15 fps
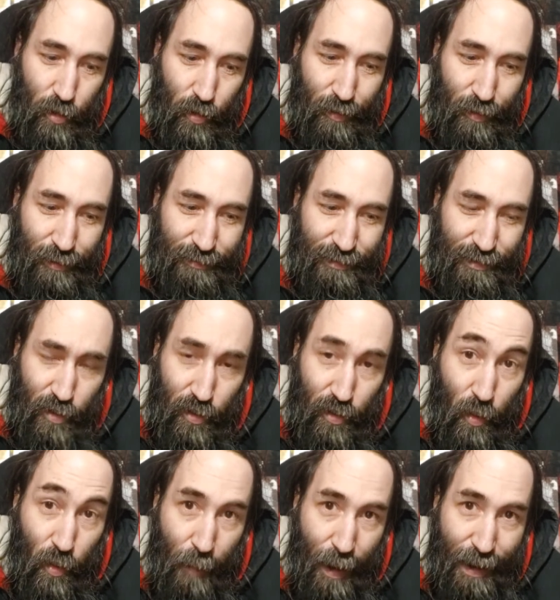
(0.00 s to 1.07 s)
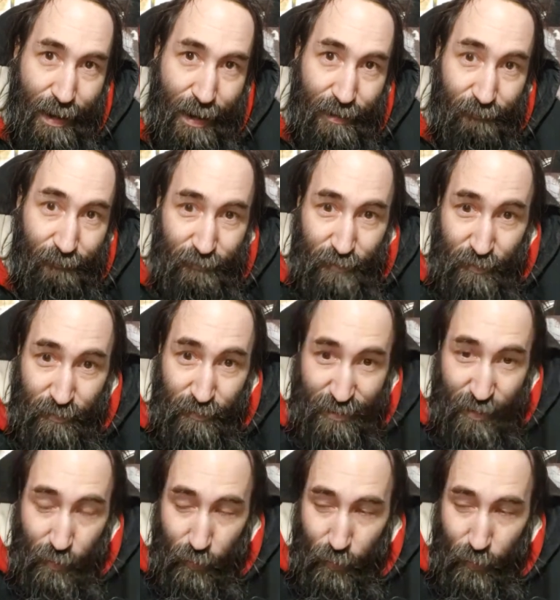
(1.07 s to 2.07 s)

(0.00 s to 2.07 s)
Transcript: You can still do it by hand if you choose to.